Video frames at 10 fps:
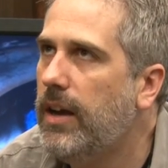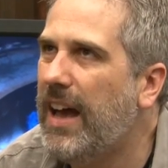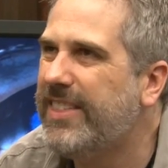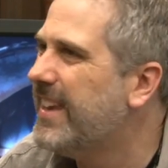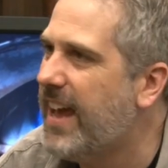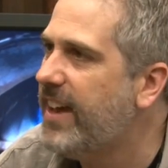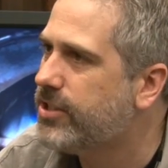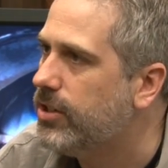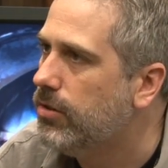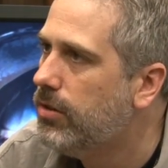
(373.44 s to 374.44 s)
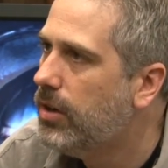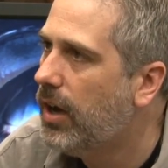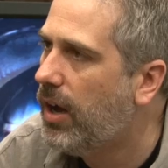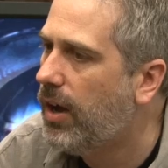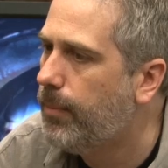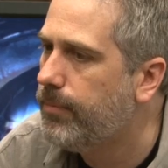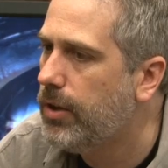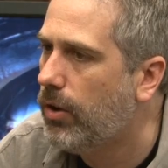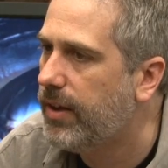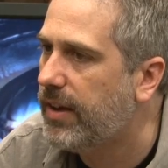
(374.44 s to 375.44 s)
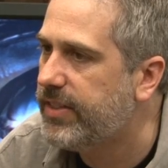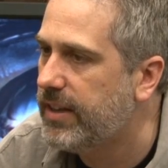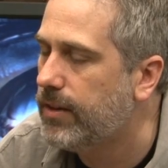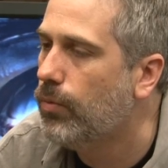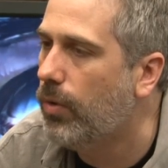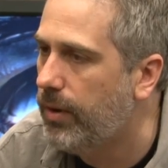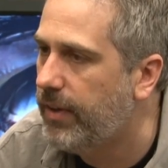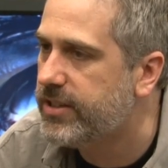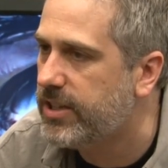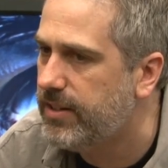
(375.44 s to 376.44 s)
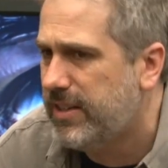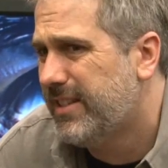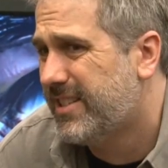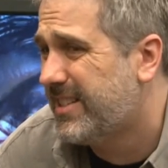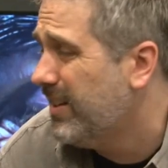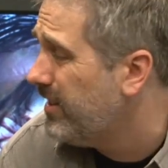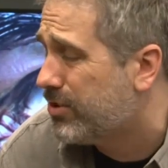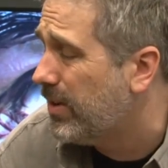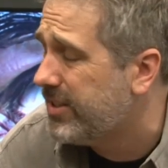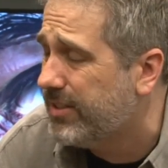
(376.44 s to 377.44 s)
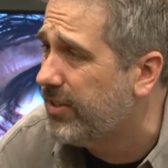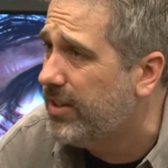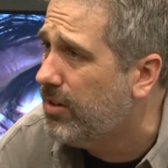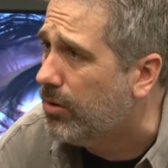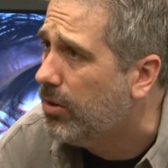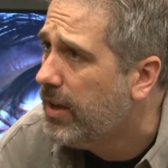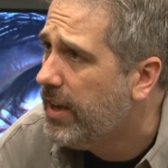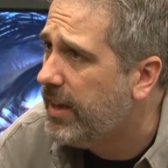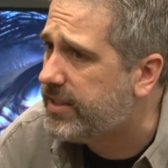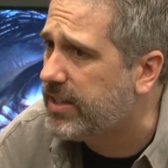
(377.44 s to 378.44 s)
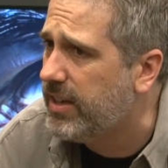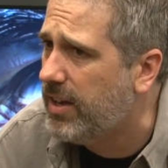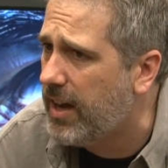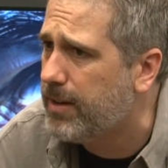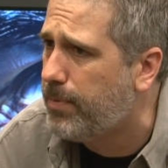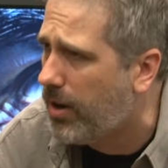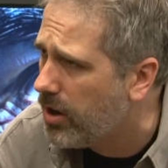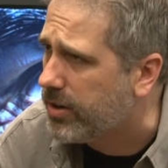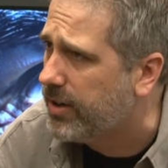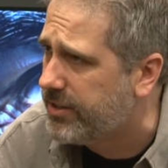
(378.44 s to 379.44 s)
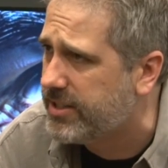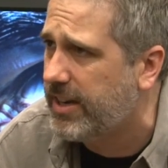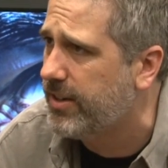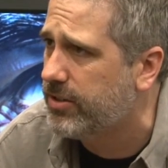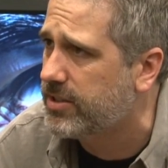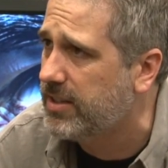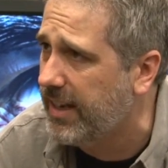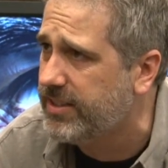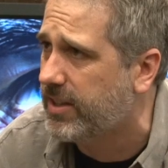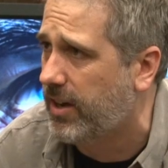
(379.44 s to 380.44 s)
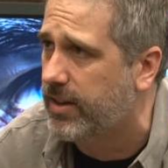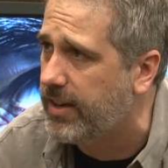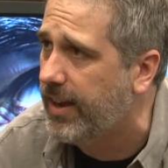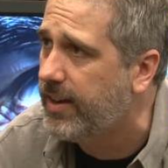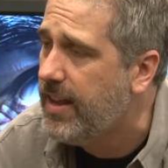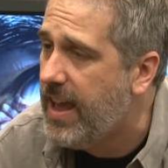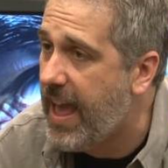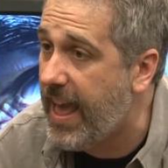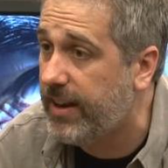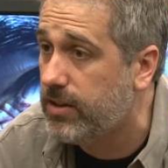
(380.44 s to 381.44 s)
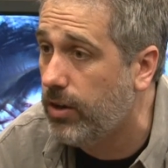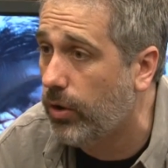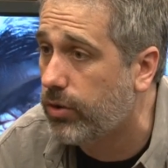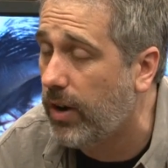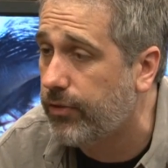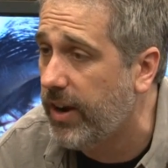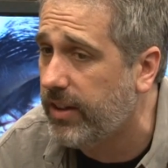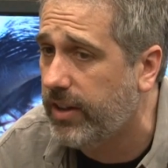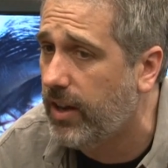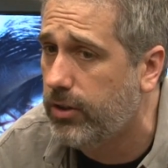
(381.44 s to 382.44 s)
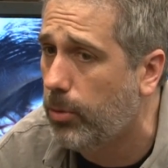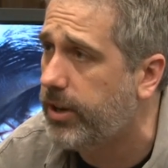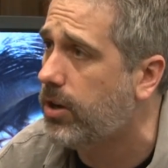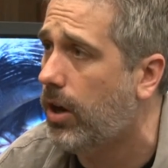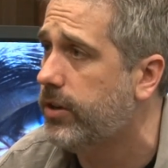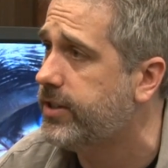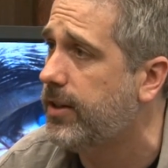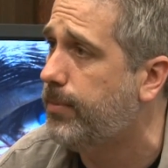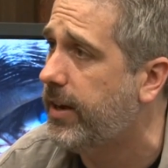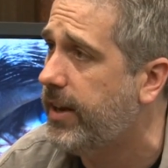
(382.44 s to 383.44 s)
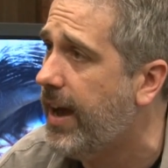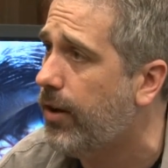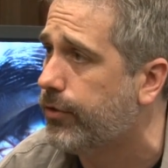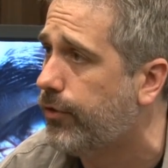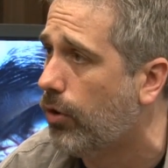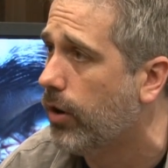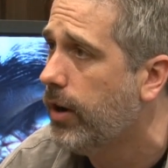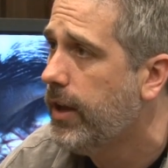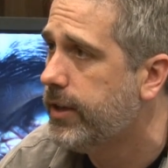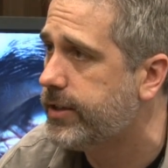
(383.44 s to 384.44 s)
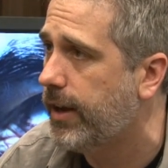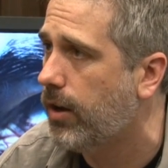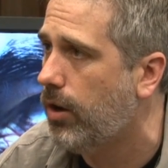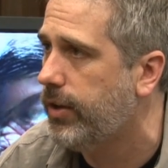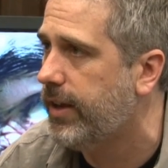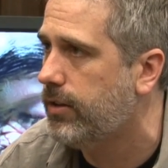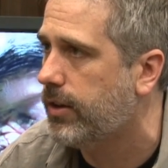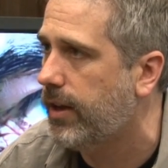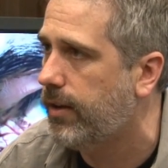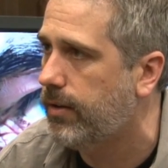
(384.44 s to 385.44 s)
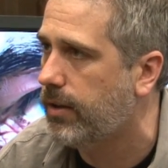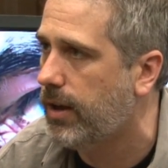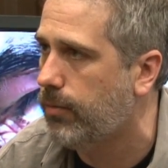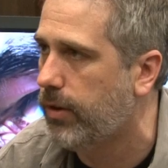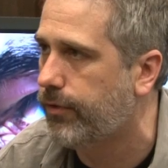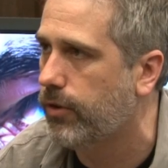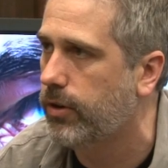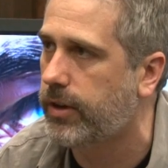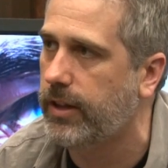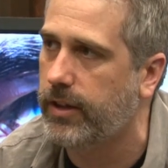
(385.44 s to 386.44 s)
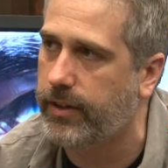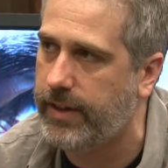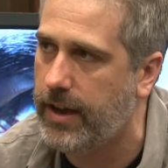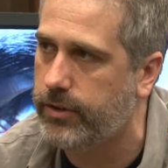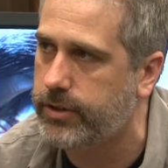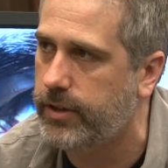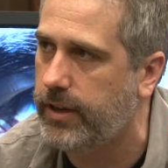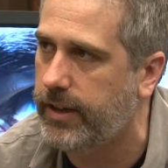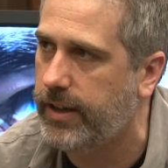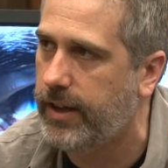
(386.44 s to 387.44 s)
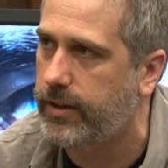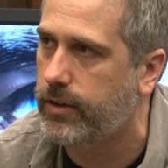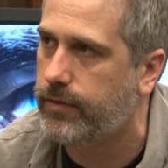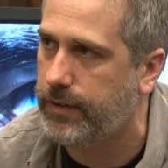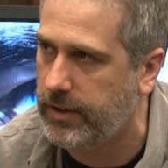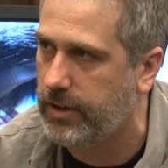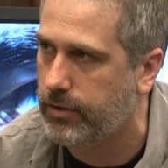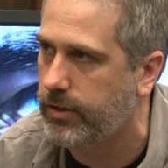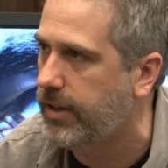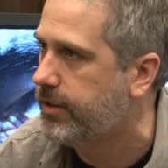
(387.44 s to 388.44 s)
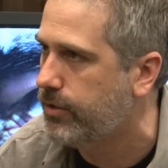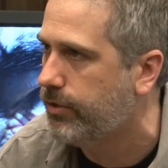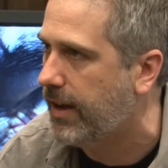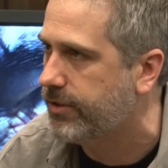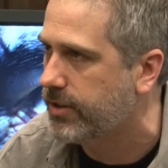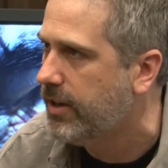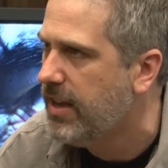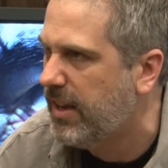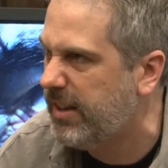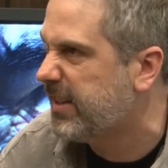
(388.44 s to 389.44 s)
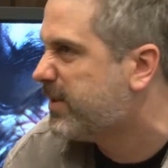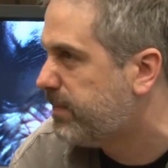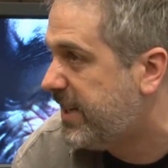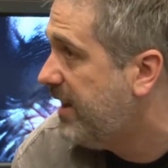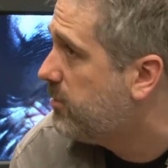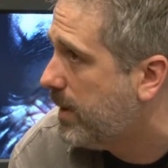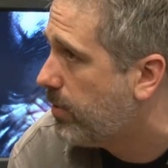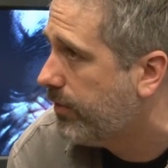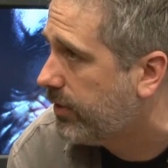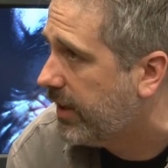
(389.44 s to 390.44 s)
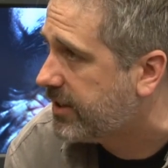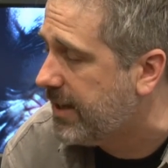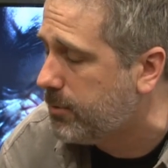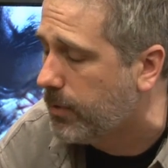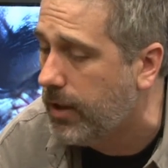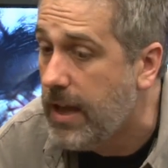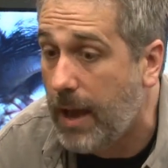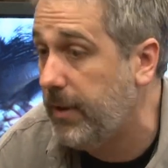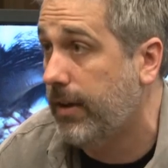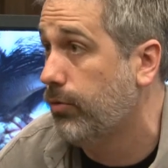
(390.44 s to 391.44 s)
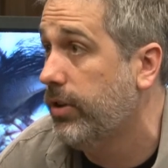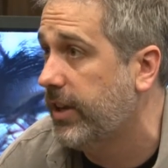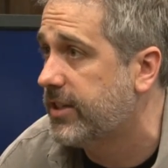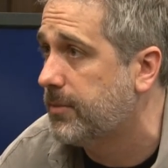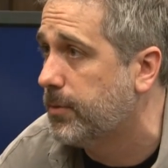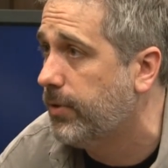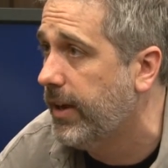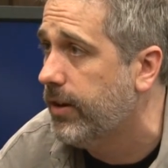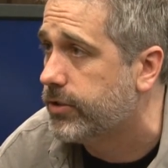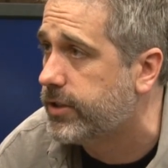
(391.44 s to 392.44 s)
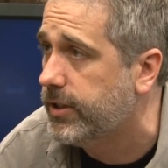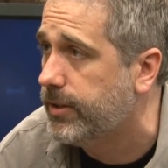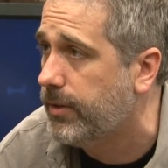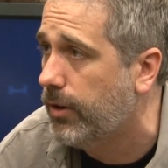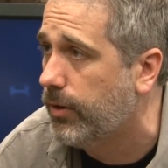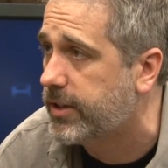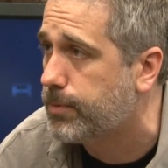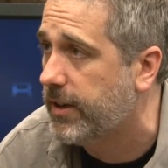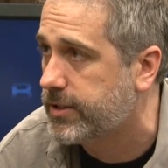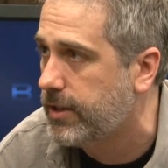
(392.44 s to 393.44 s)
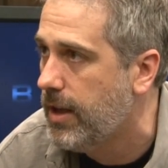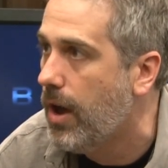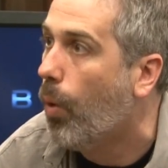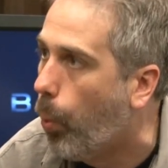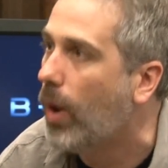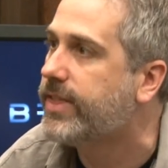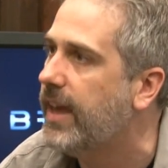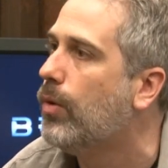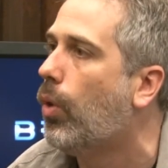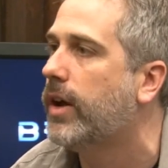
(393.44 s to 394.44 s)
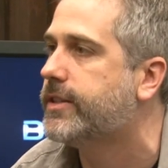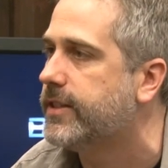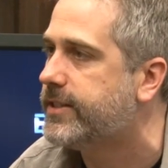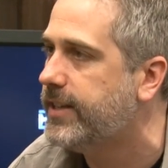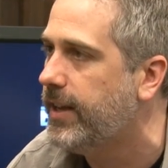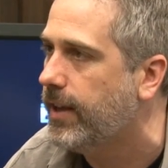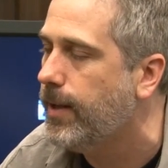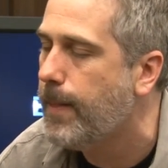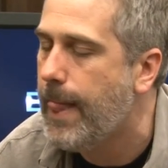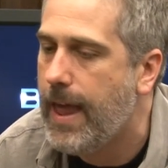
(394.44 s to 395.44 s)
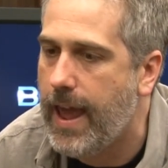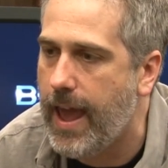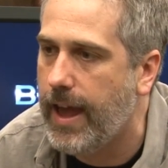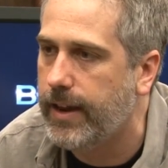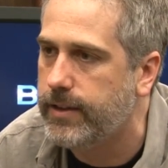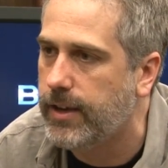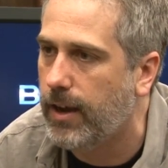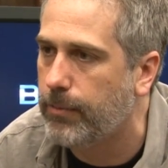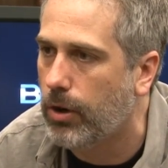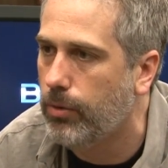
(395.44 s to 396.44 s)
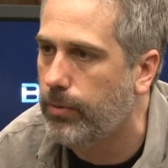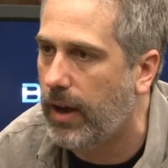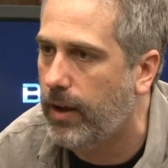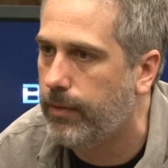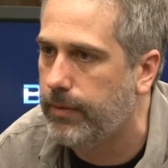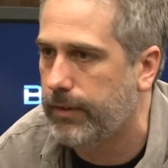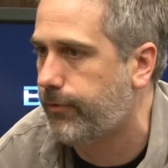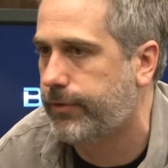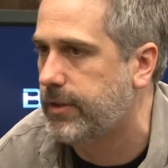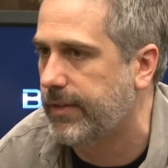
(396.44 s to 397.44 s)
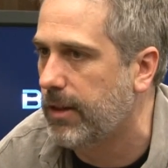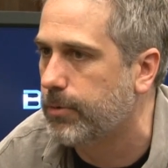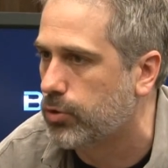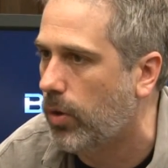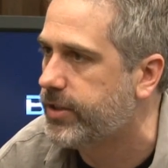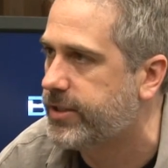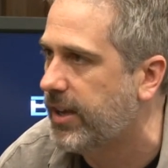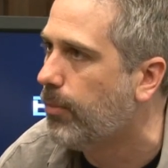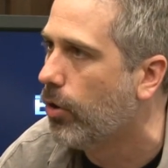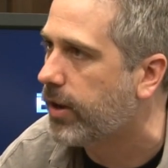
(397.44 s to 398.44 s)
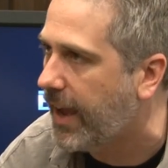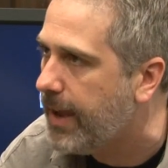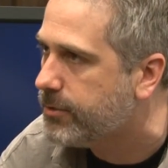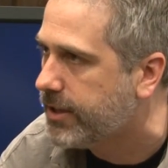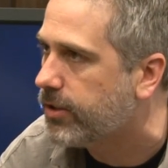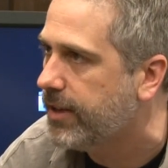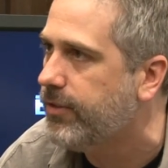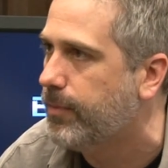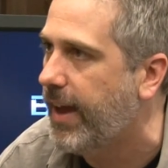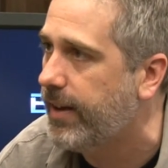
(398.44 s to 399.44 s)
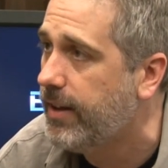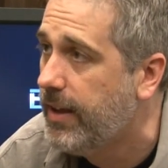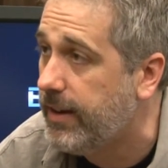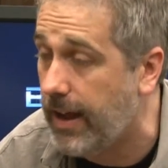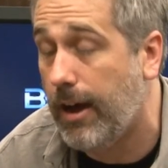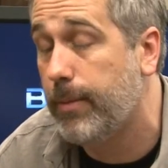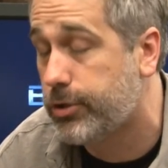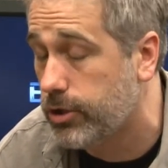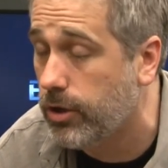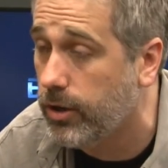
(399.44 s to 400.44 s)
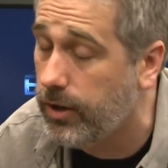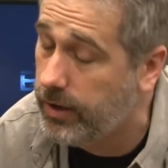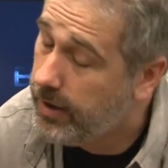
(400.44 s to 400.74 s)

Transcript: I think it has to. You know, I think eventually it's relatively new. It's not a part of a designer's lexicon yet, and you know, and quite frankly, nobody calls anybody out for saying, "Oh yeah, look, I got one for killing 1,000, and then 1,500, and then 2,000." That's deemed to be perfectly acceptable. I mean, I really think it's up to players to express what they want to see, and if developers want to sell more games, they'll give them that. Now, I'm sure